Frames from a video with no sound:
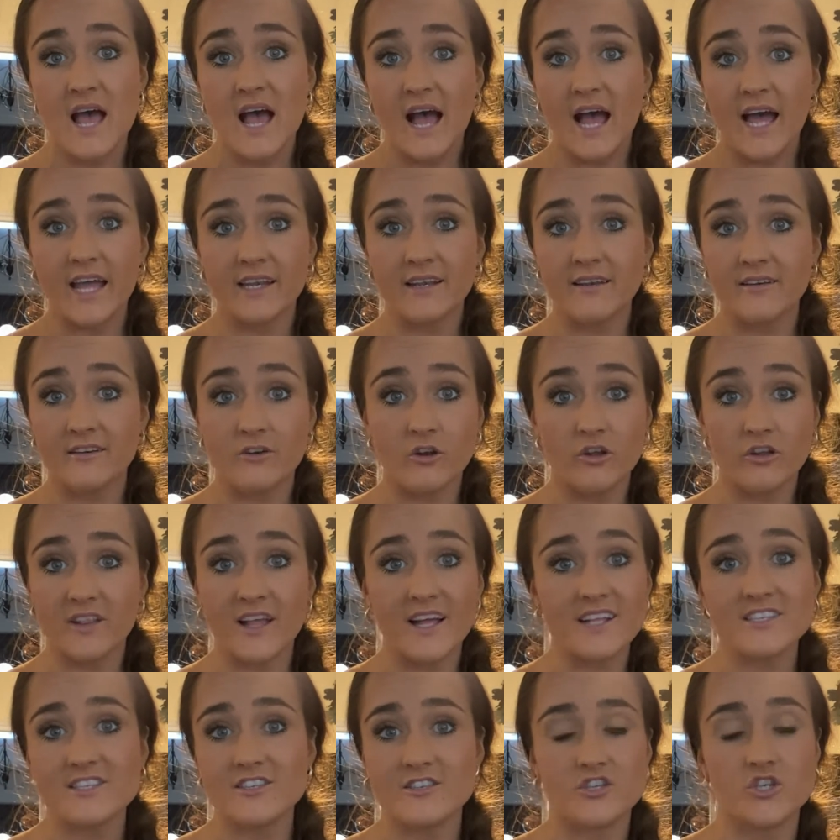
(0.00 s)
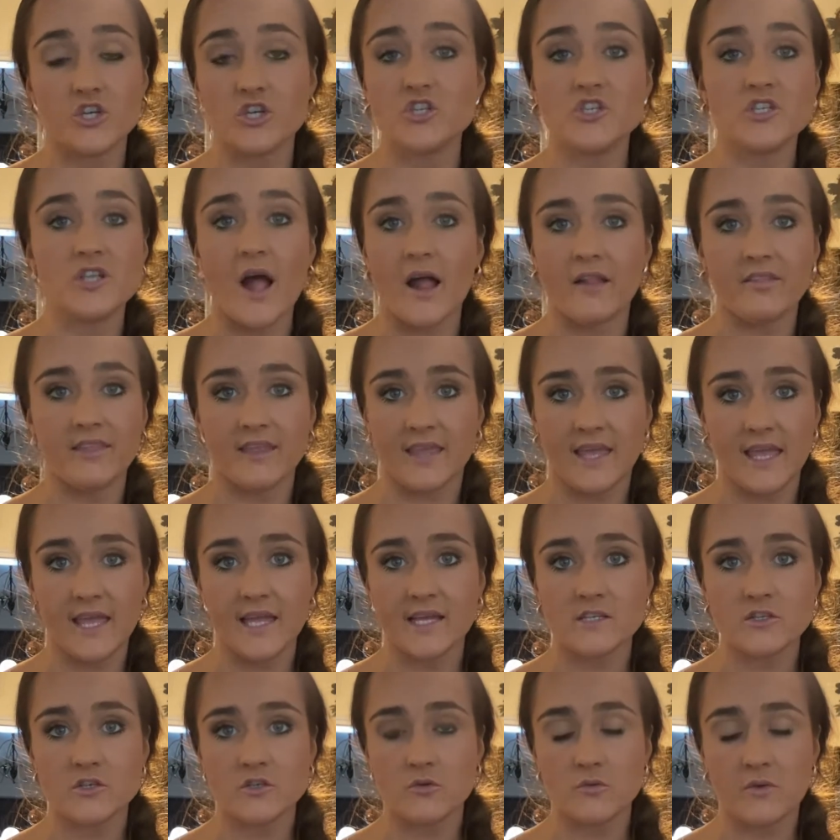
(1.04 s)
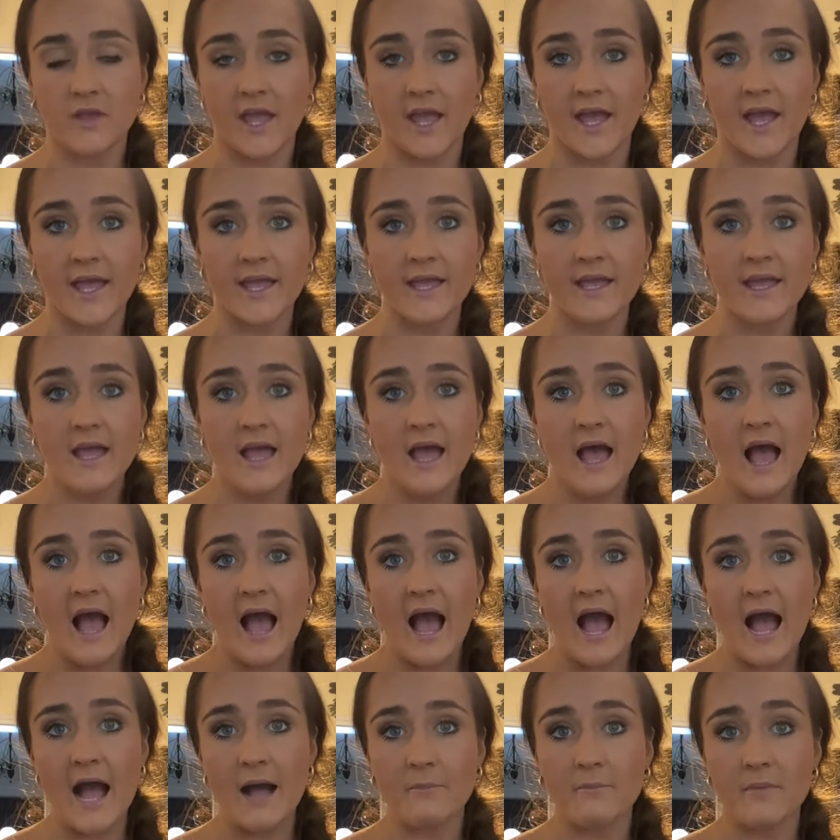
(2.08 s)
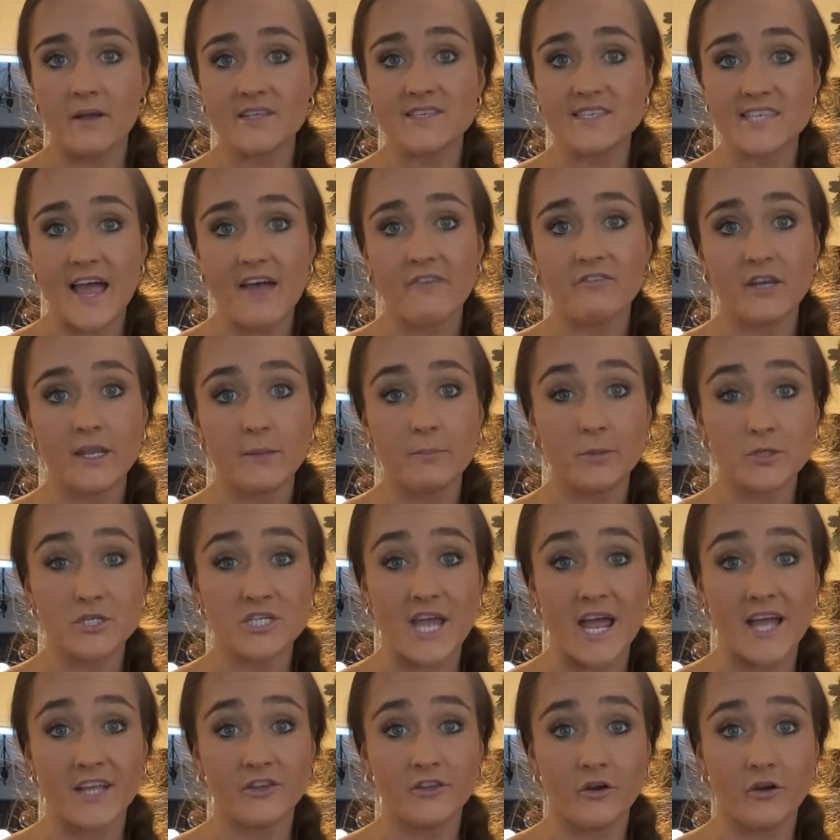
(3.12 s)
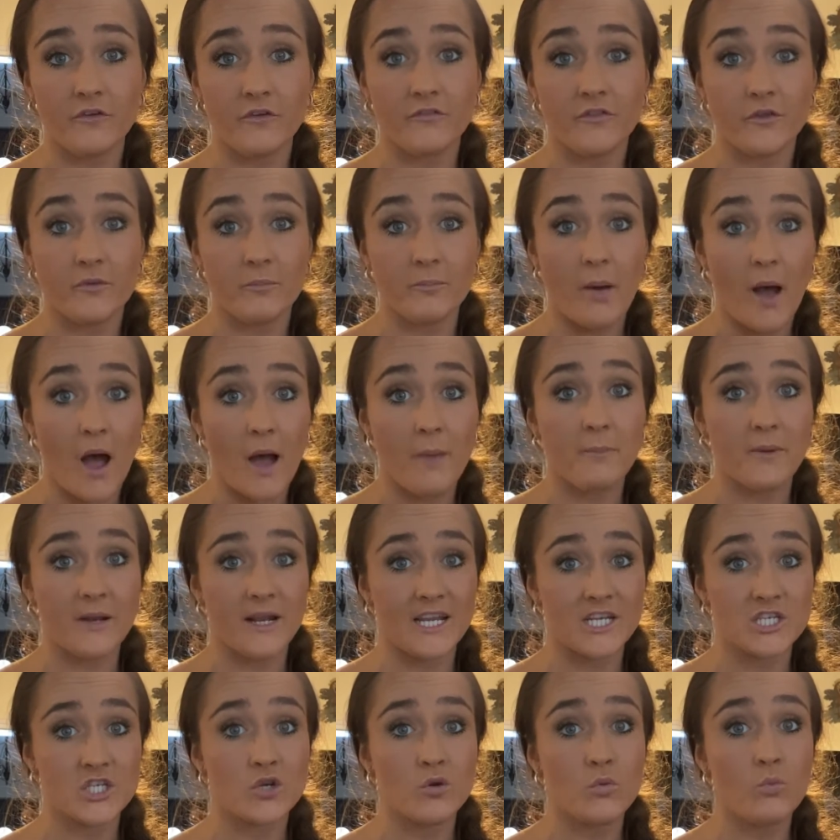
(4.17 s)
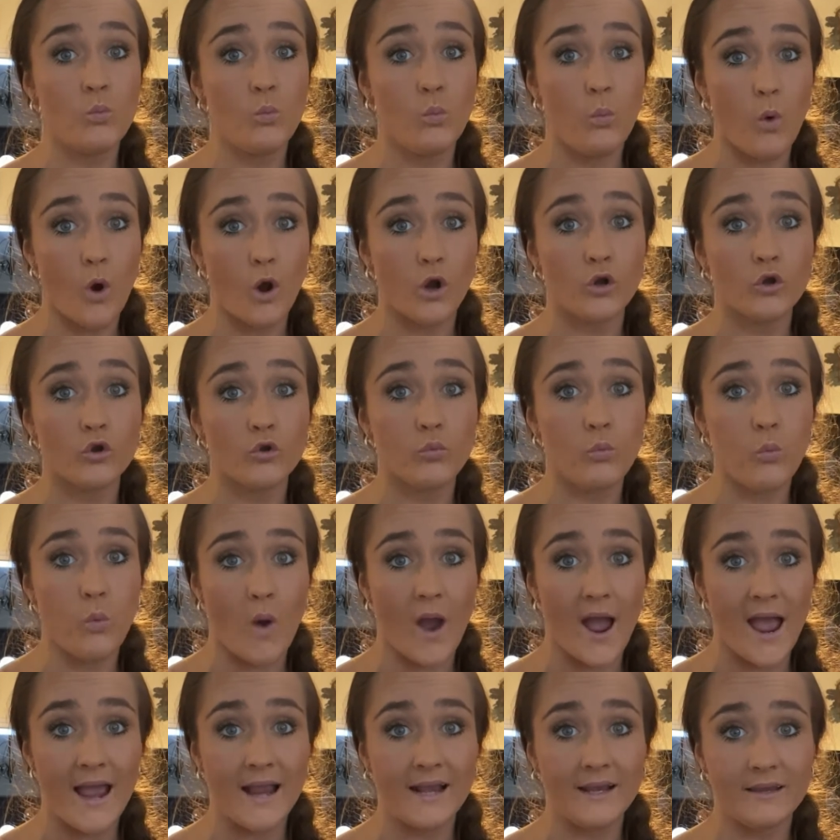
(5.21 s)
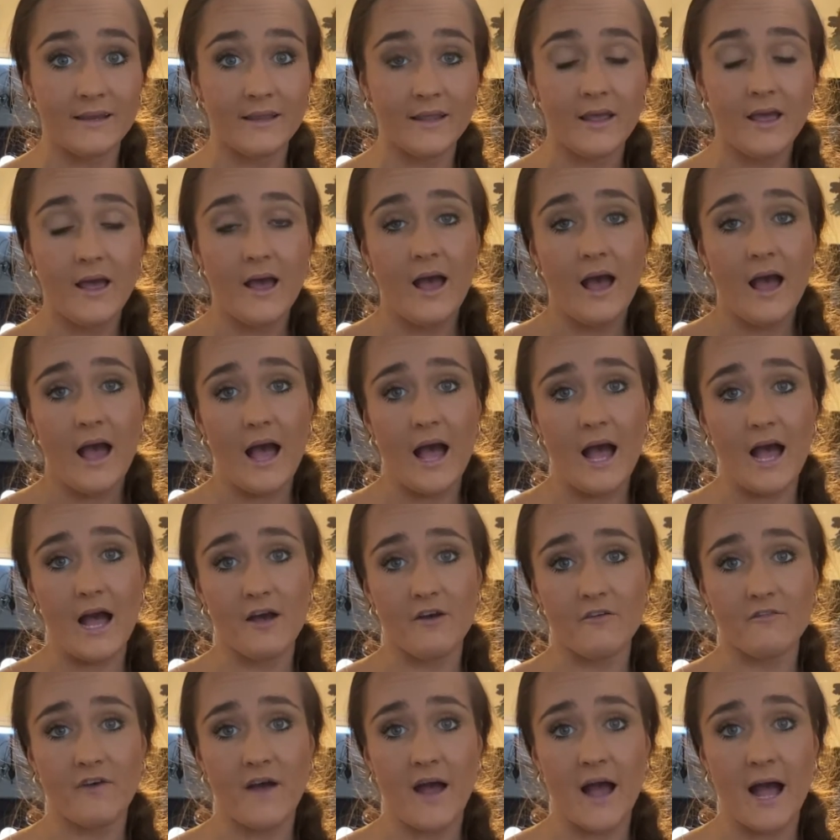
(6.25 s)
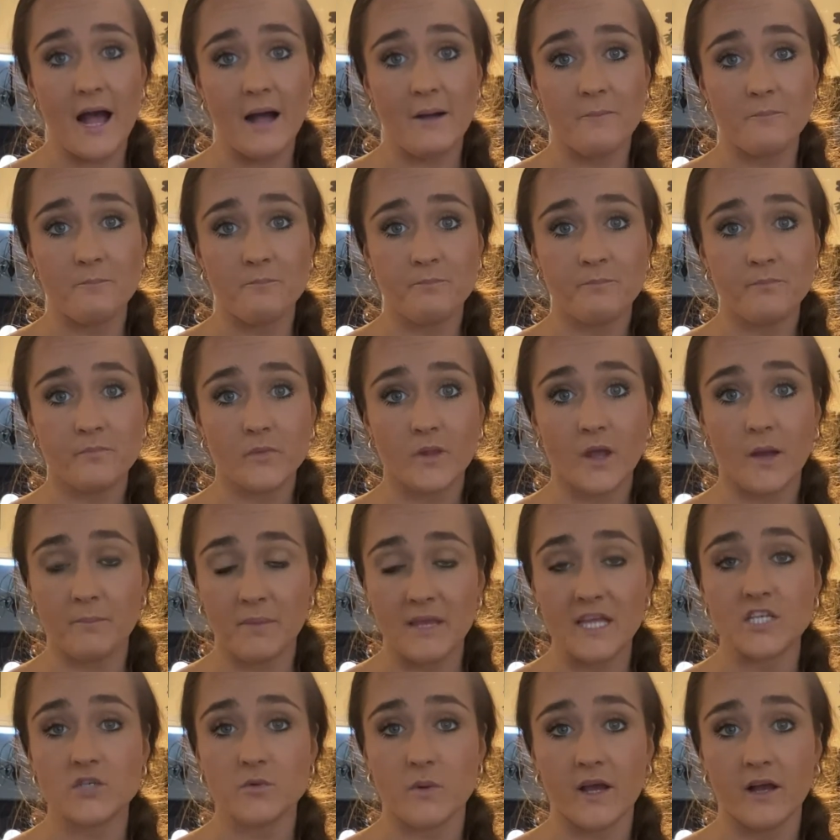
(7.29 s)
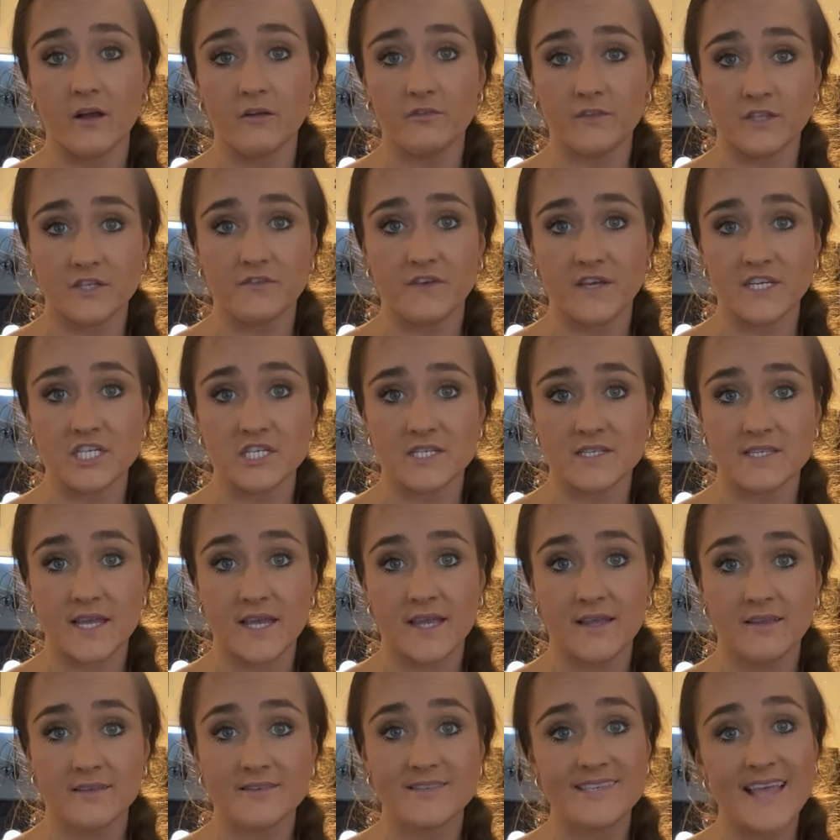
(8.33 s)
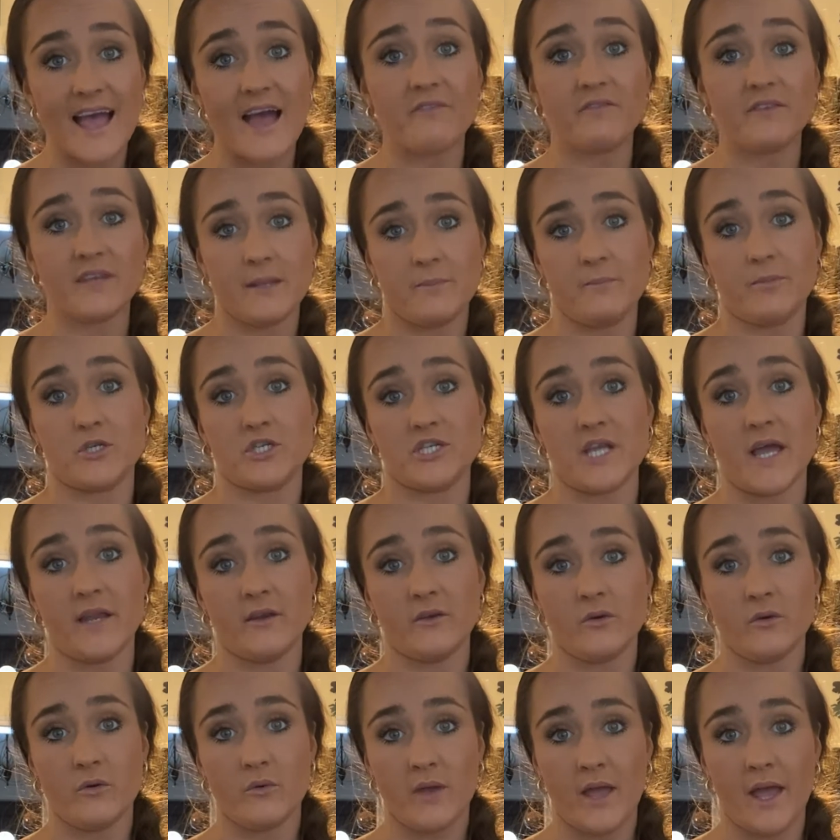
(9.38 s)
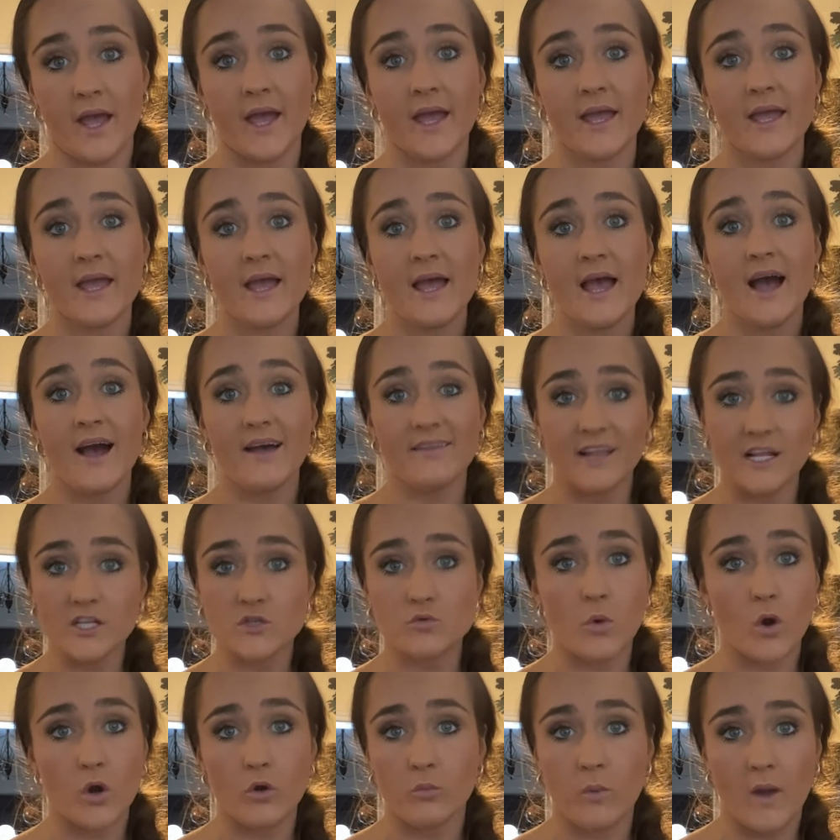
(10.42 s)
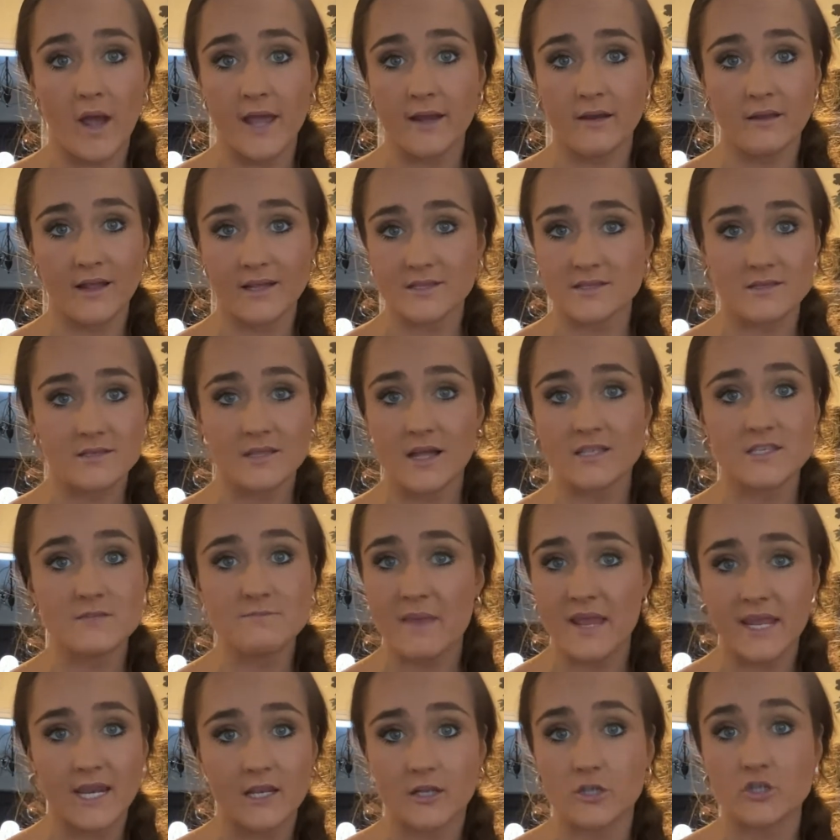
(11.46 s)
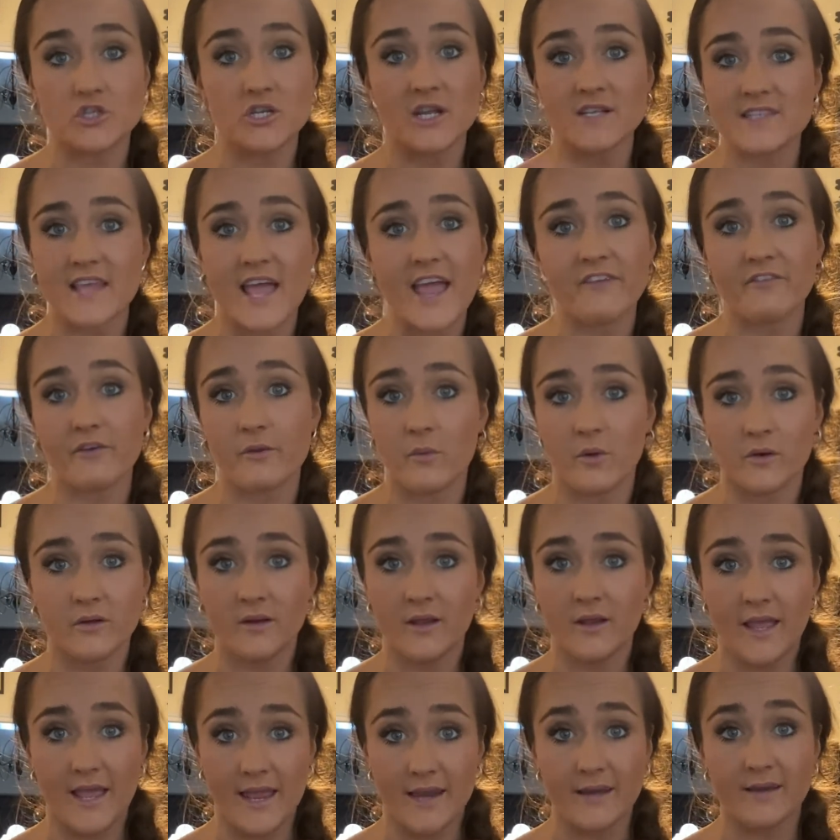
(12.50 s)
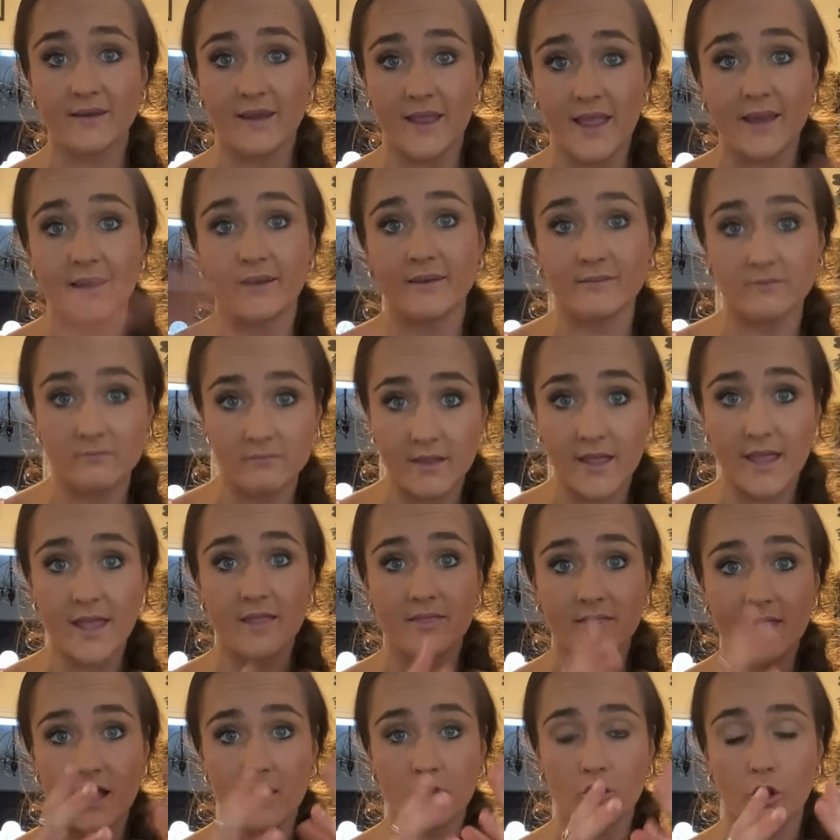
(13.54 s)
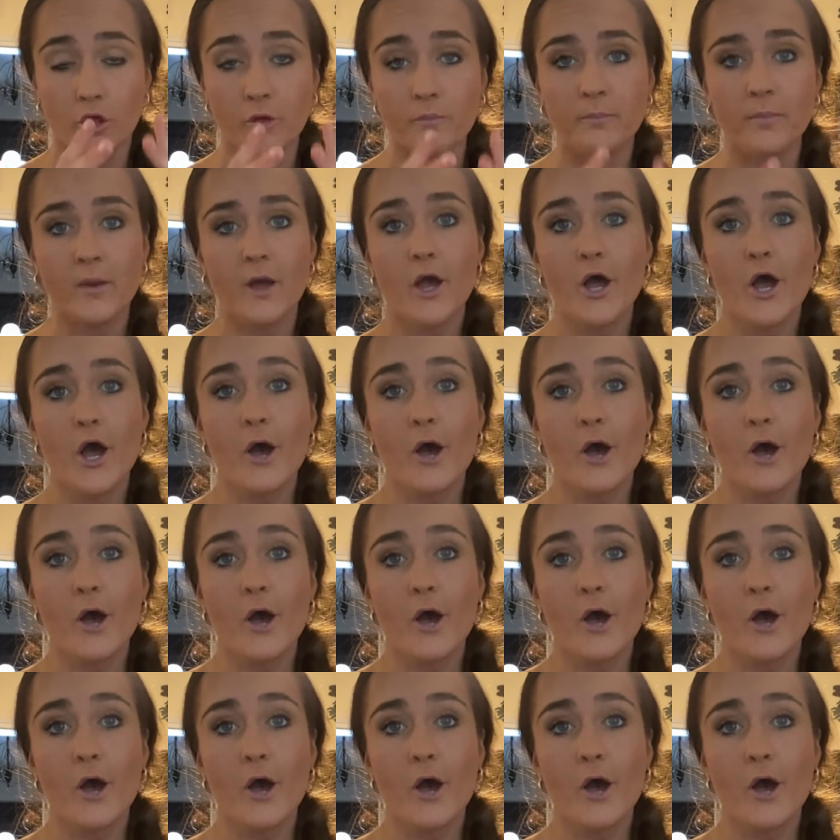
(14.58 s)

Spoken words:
And look, that's just not the case, okay? 70% of the population worldwide have a B12 deficiency, 70%, okay? And that's worldwide. That's meat eaters, that's everyone in that loop.